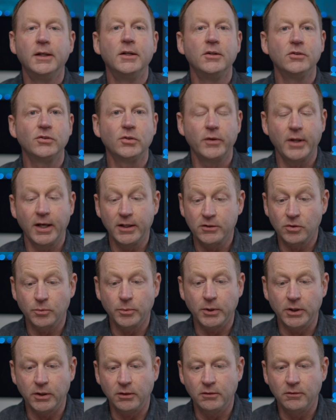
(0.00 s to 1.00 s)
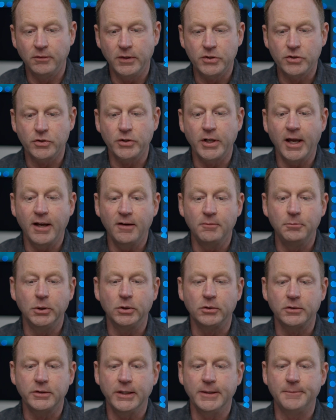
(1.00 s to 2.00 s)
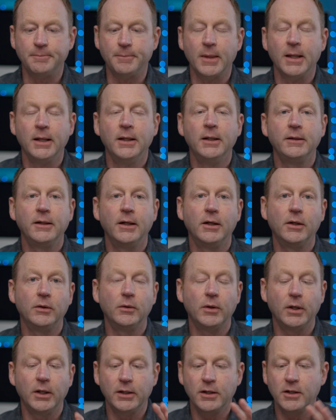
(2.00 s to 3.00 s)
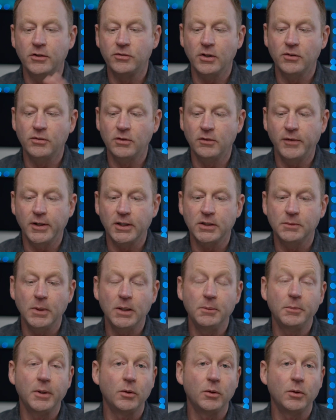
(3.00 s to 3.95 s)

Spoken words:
So that's a really good feature to have built in. Now, this doesn't affect me, but